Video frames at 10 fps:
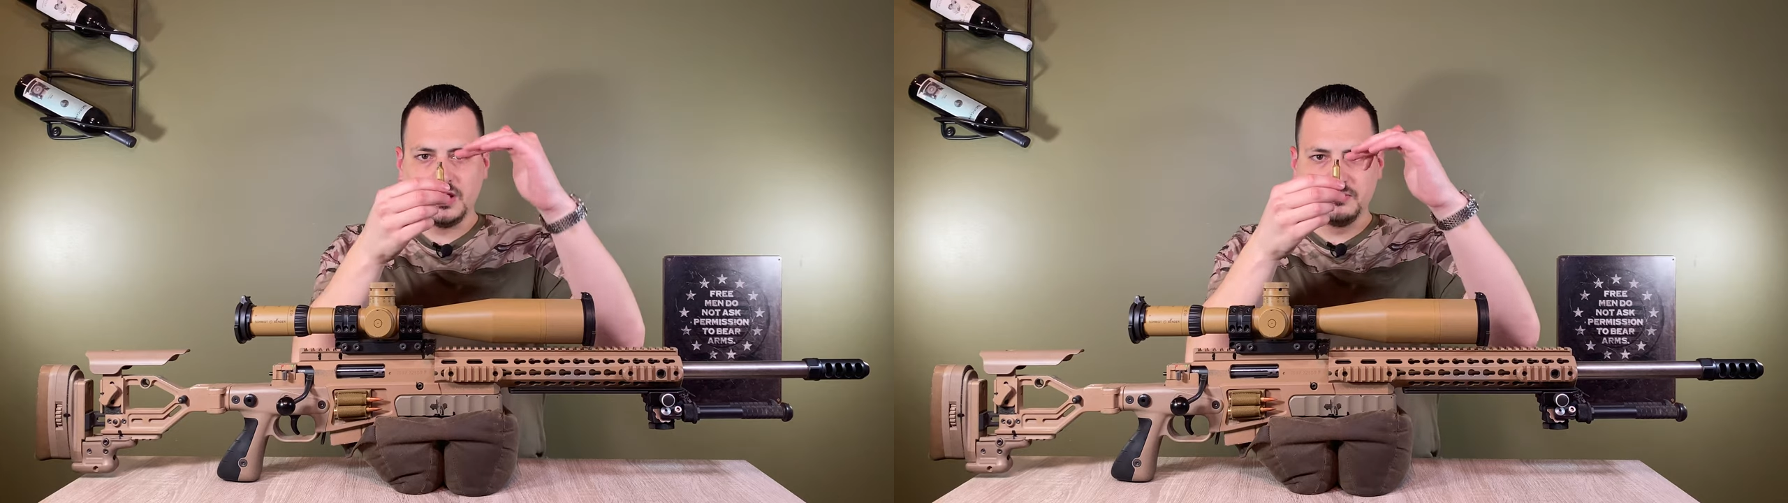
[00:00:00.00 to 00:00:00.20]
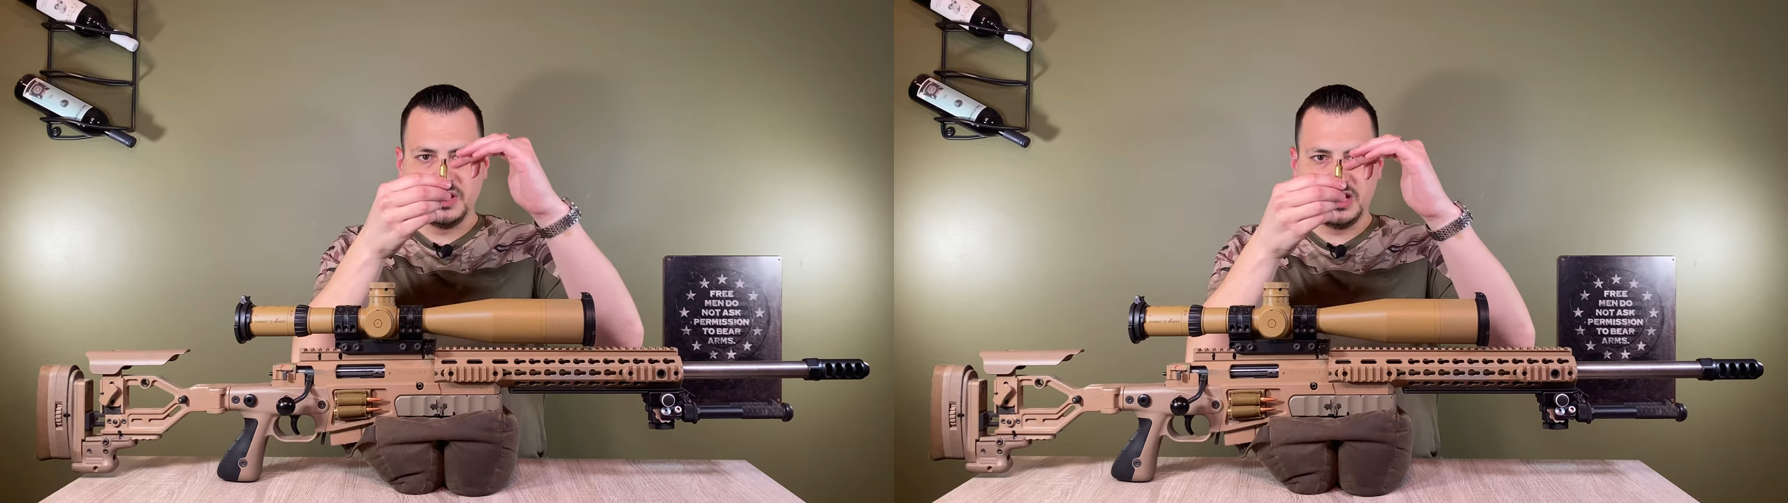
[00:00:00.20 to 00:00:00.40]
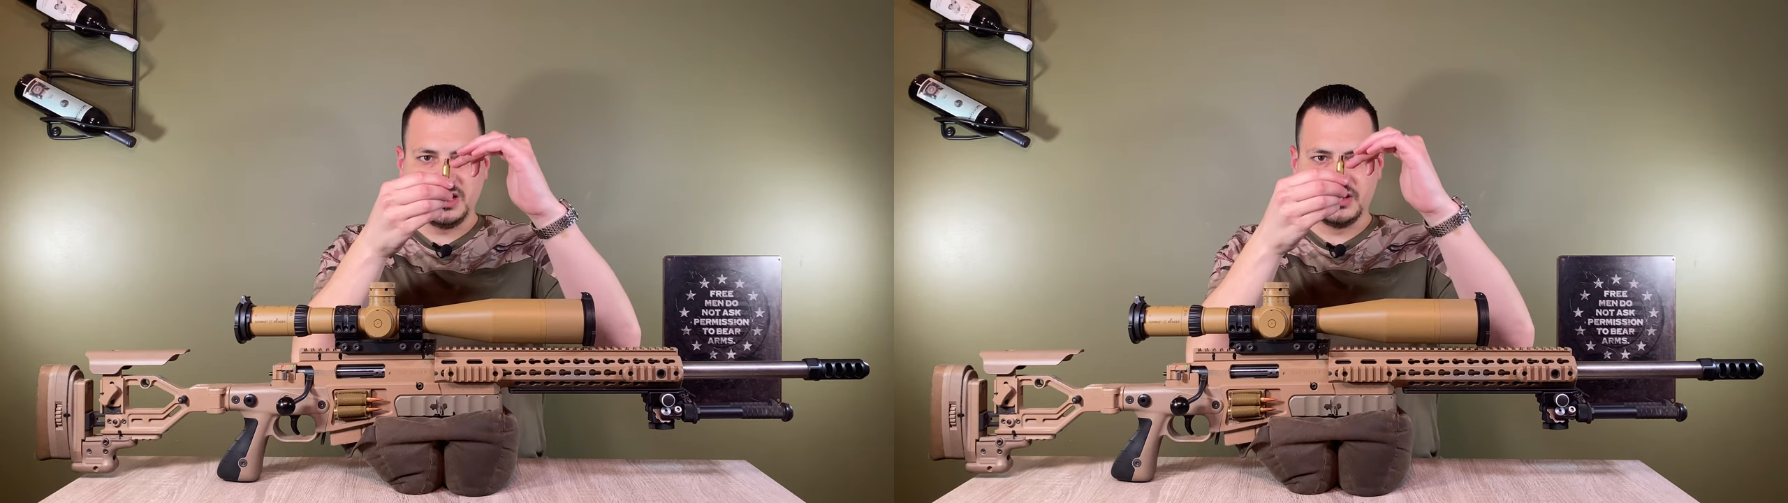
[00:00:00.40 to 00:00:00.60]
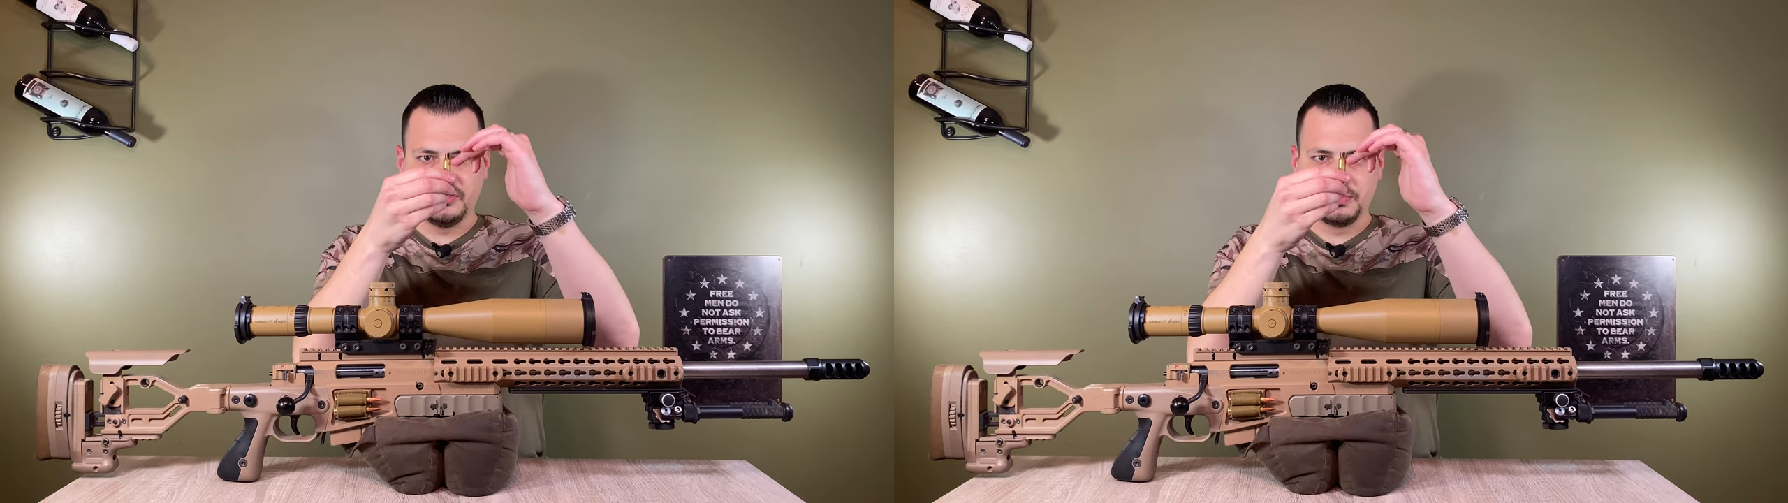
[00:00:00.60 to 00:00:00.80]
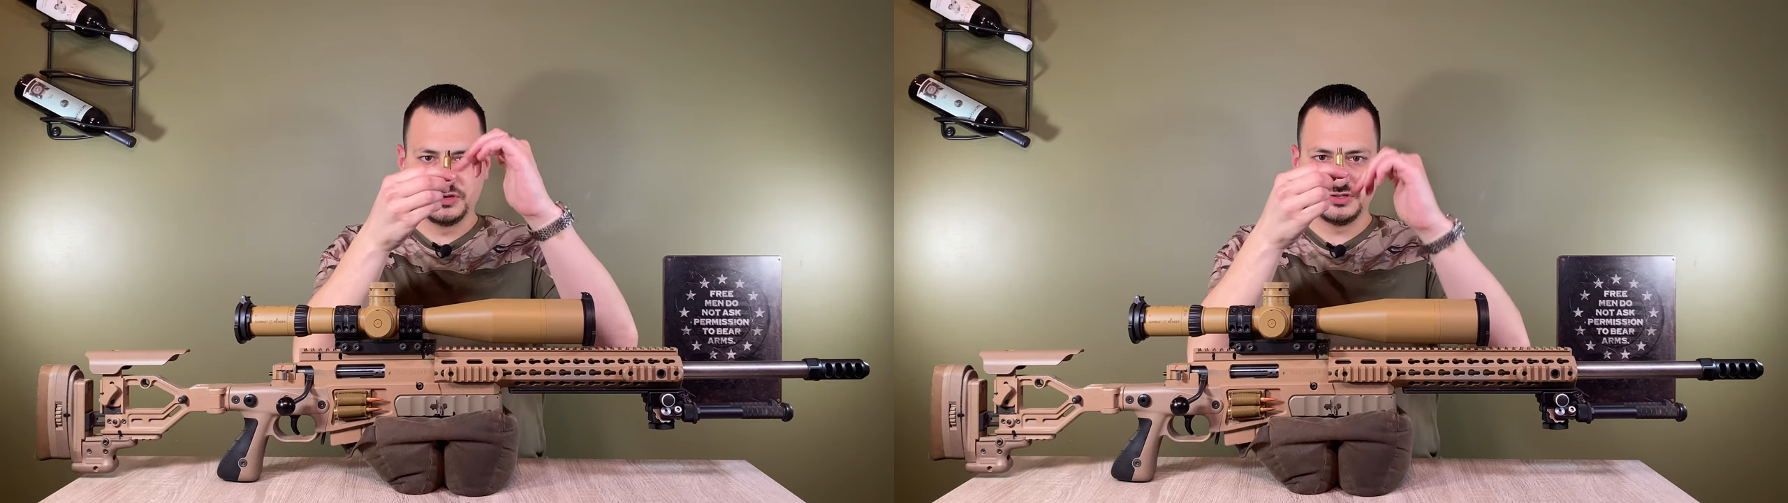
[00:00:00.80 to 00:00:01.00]
meaning
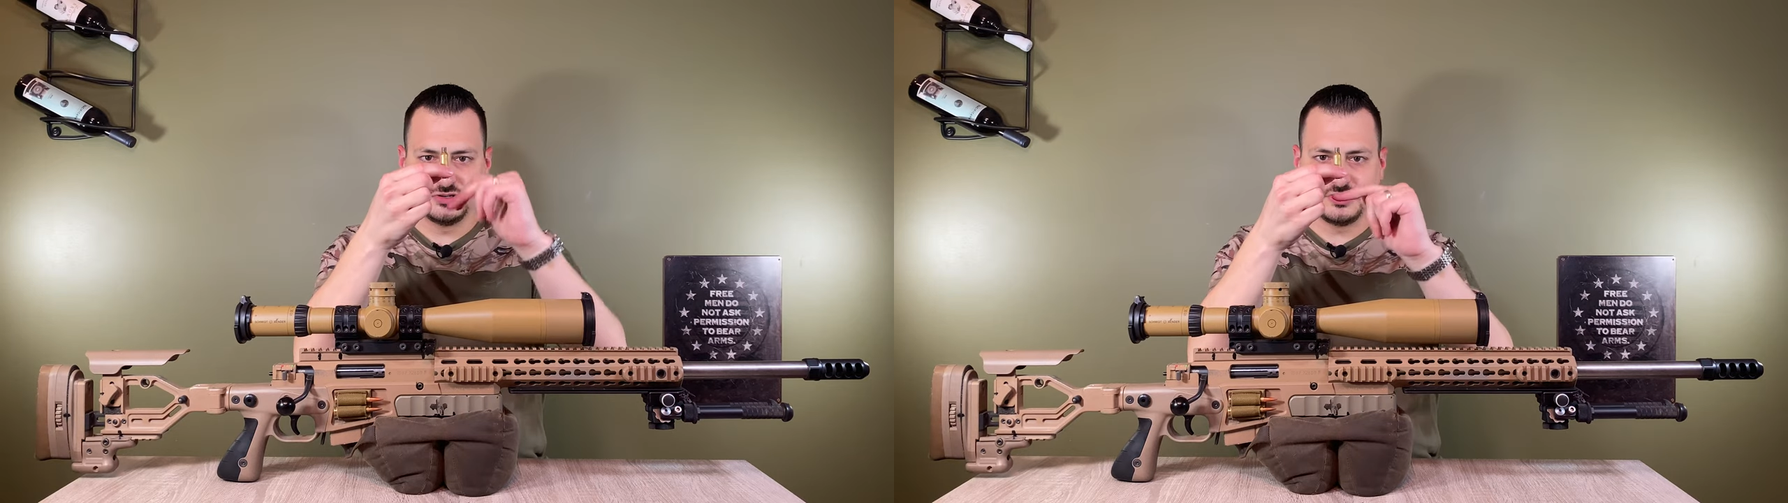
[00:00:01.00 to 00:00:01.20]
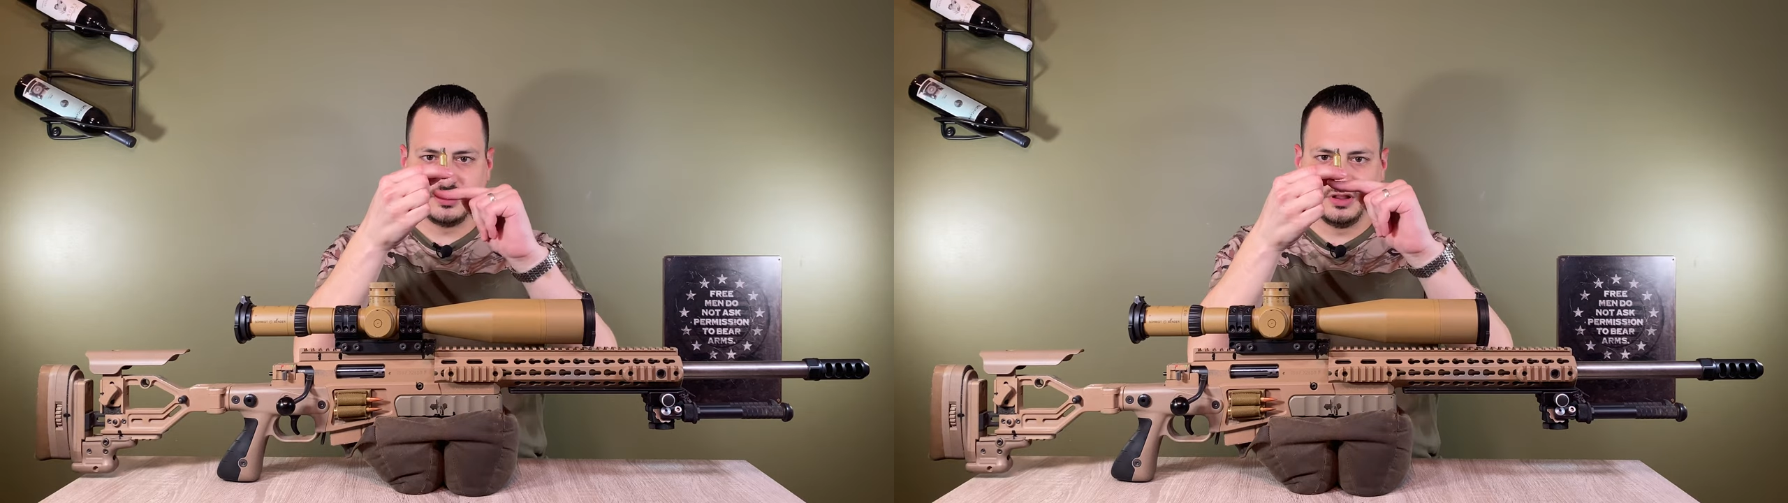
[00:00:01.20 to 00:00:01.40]
it's pushed